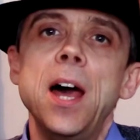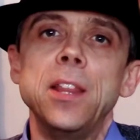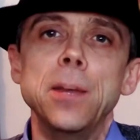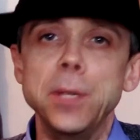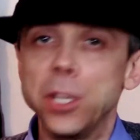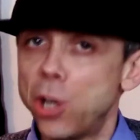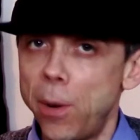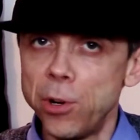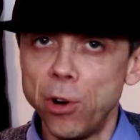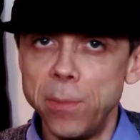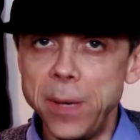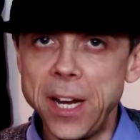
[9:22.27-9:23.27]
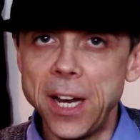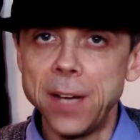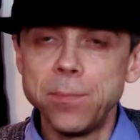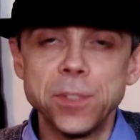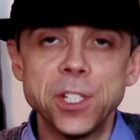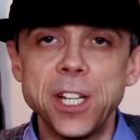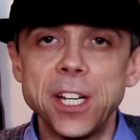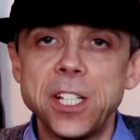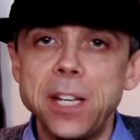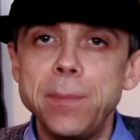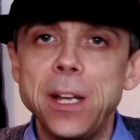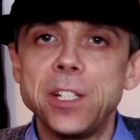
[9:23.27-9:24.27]
There'll be the Commodore Amiga, the
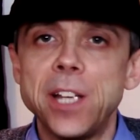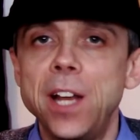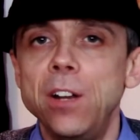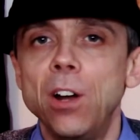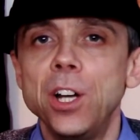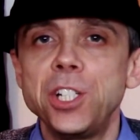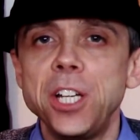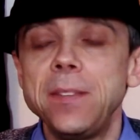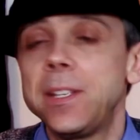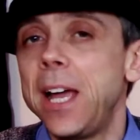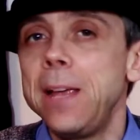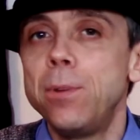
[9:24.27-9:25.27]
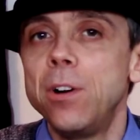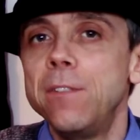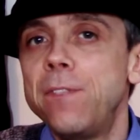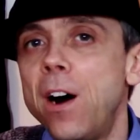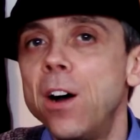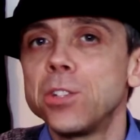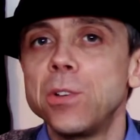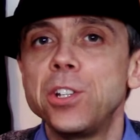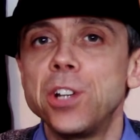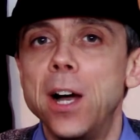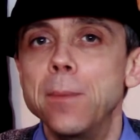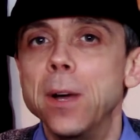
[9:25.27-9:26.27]
16-bit technology, the Game Boy Advance,
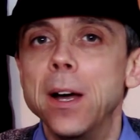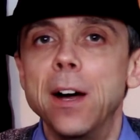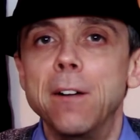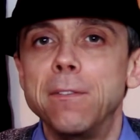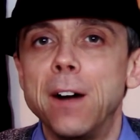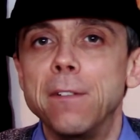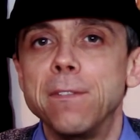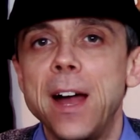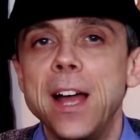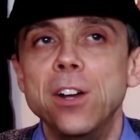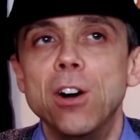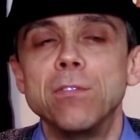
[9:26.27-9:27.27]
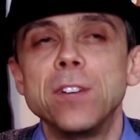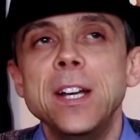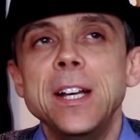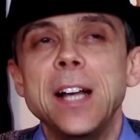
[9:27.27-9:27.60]
which I'm a fan of.